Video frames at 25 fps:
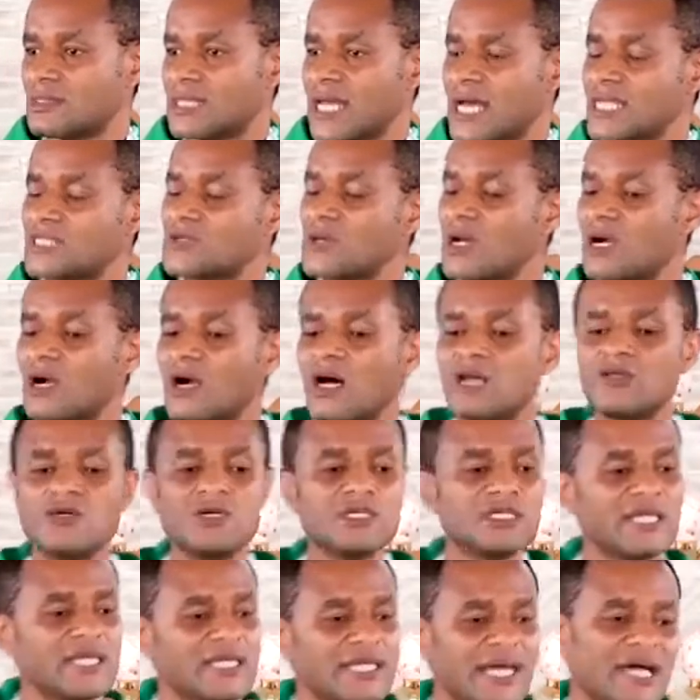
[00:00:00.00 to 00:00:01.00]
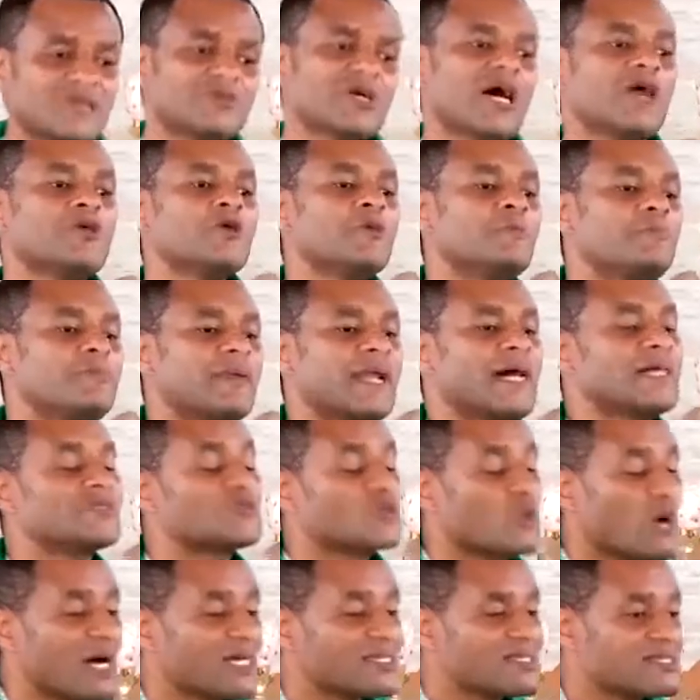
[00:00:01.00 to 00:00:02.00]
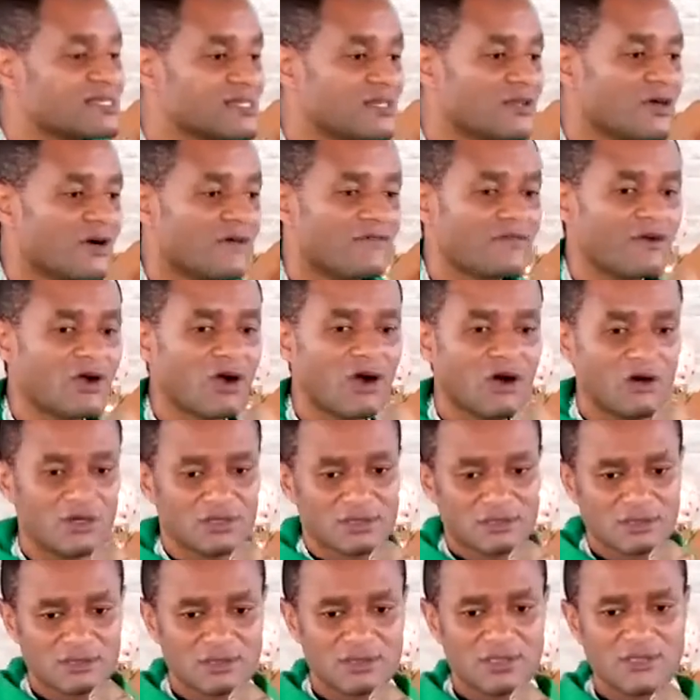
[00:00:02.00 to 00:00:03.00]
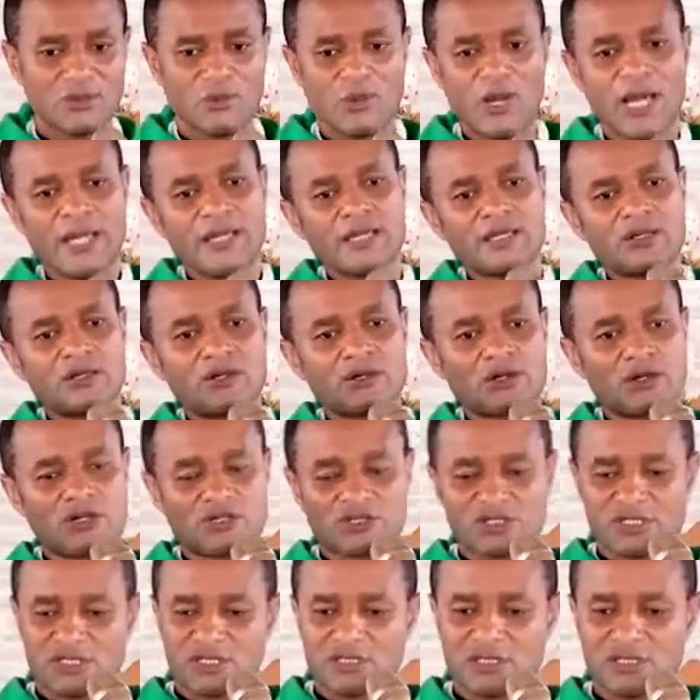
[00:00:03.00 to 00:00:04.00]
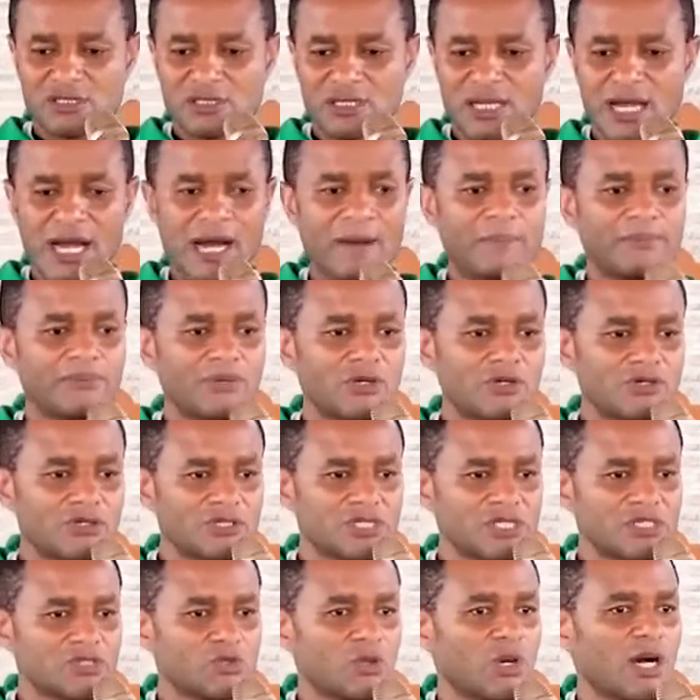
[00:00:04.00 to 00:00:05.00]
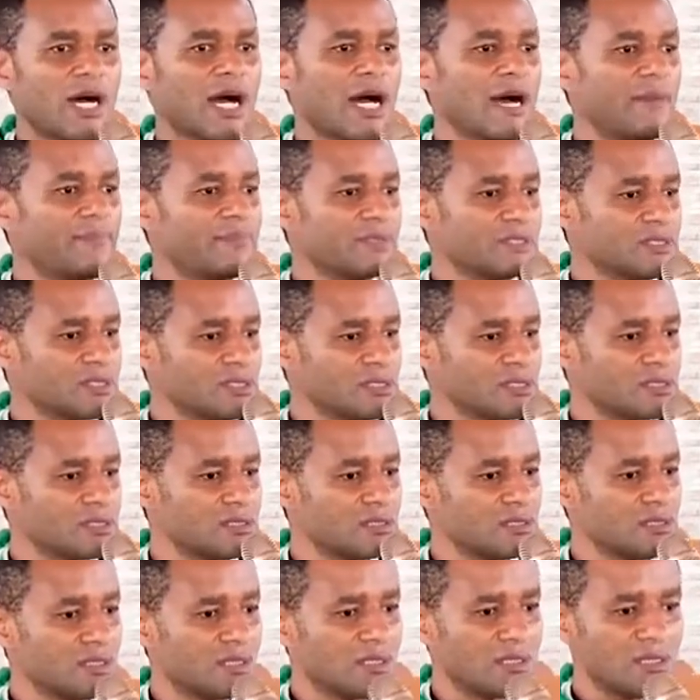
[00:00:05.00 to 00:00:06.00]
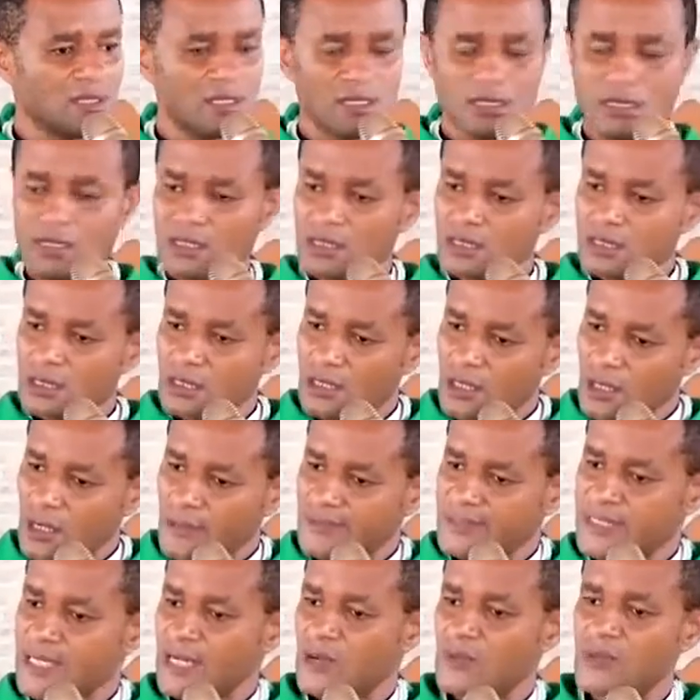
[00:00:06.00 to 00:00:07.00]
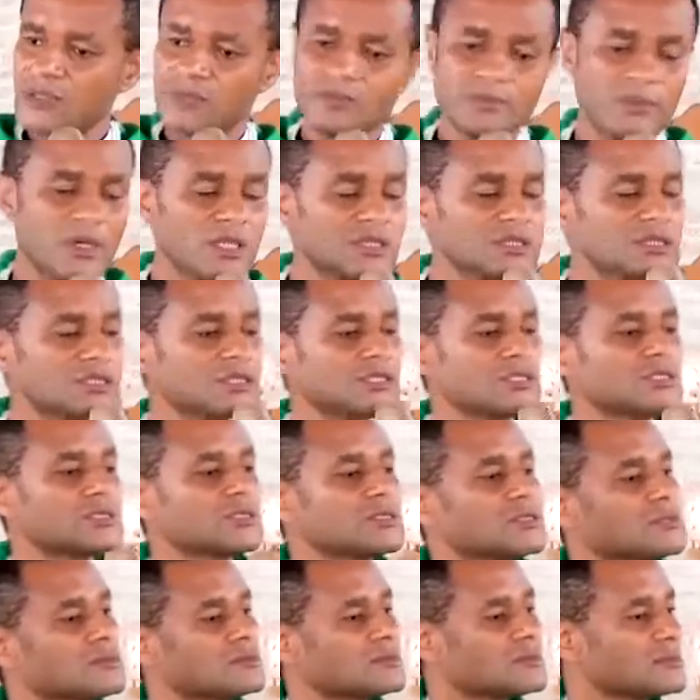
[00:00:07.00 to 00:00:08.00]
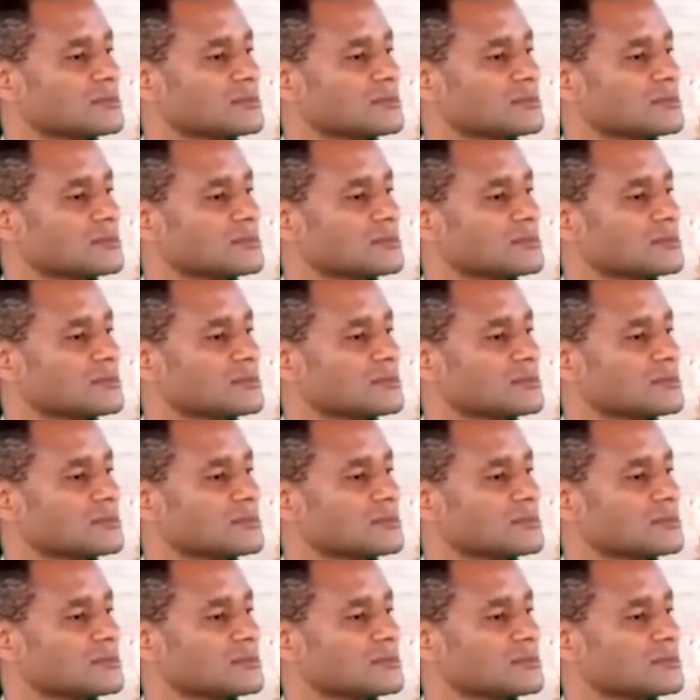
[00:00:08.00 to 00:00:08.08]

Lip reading: That's where God ordained. That's why you plant 1 seed of corn. When it grows and produces, what happens? Comes out with much.